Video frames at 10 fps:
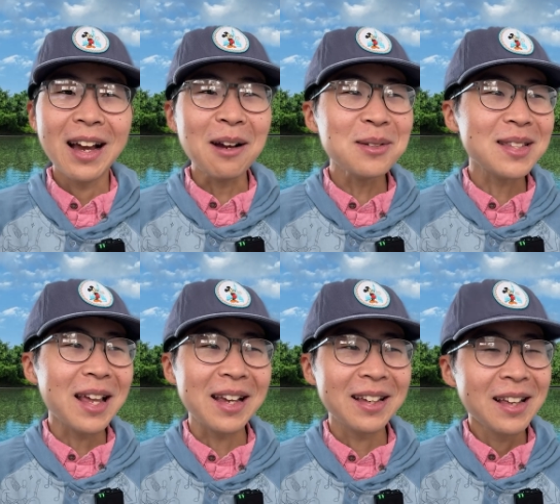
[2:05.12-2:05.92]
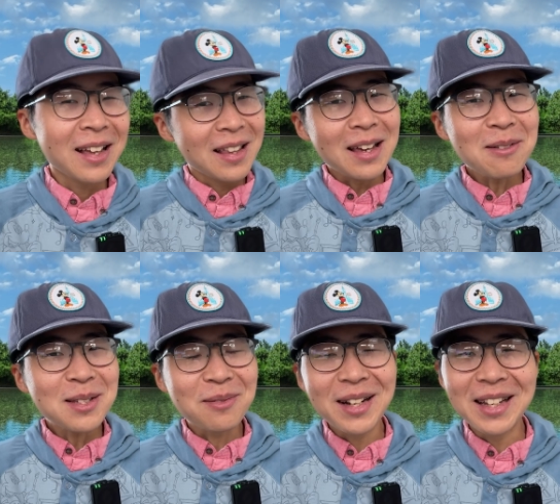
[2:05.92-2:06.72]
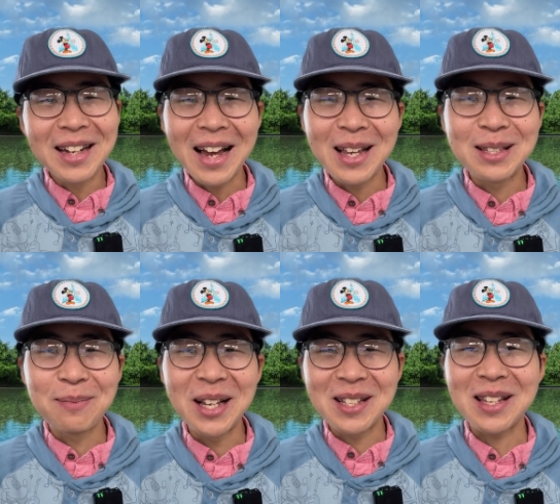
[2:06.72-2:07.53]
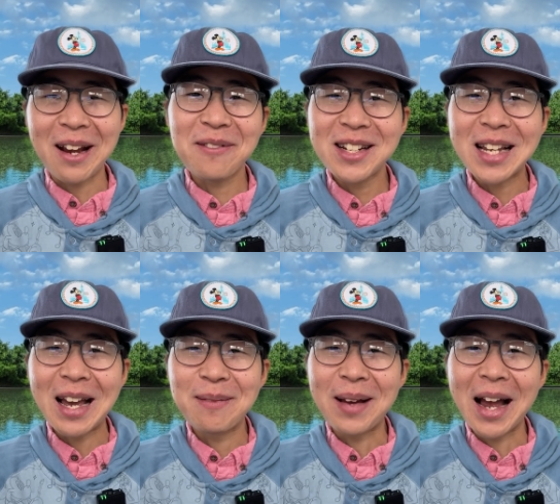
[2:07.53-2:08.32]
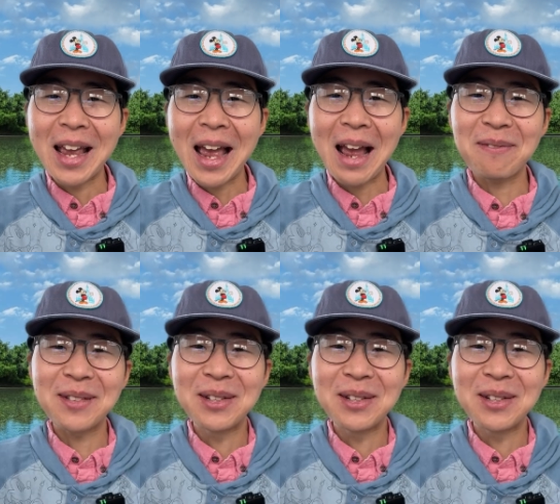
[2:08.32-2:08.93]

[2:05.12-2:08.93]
I was like, that was really nice because every time I have